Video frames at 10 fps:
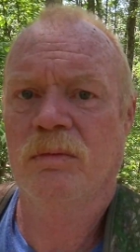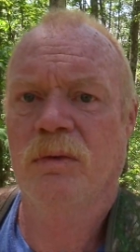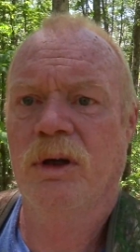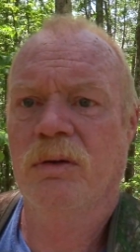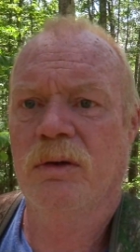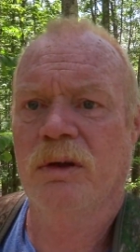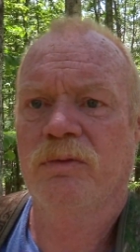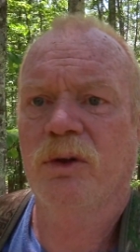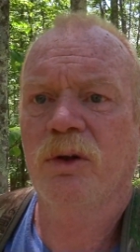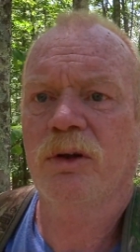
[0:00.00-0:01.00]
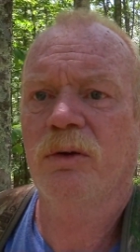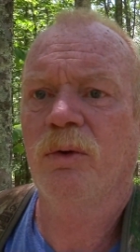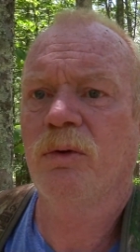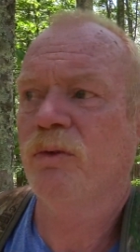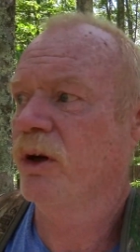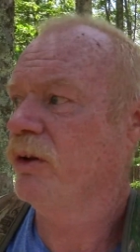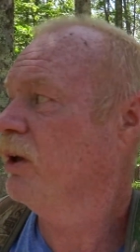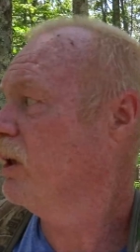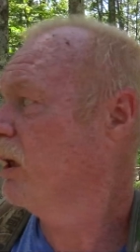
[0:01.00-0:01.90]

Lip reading: Well, after looking her over, I think